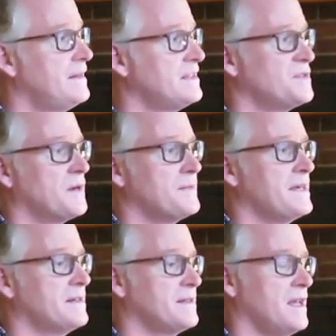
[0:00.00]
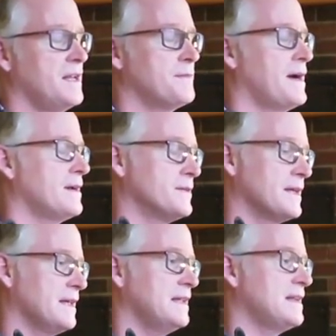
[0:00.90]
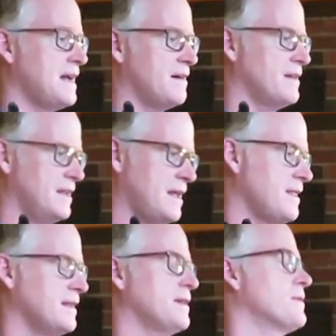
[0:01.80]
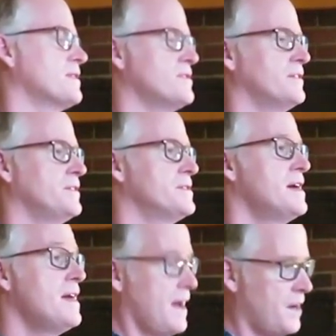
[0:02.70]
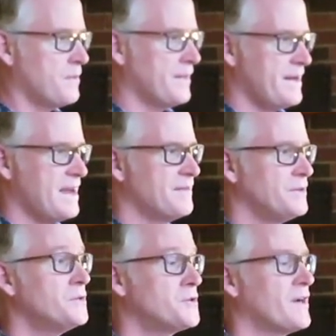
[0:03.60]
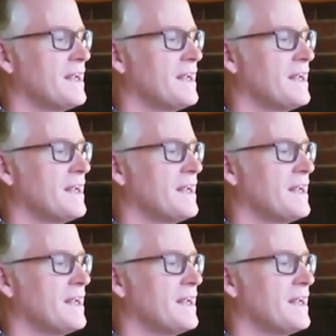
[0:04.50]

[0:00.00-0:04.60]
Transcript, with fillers: And they just want to be entertained by going in and out. And I think they want to show you how well they have you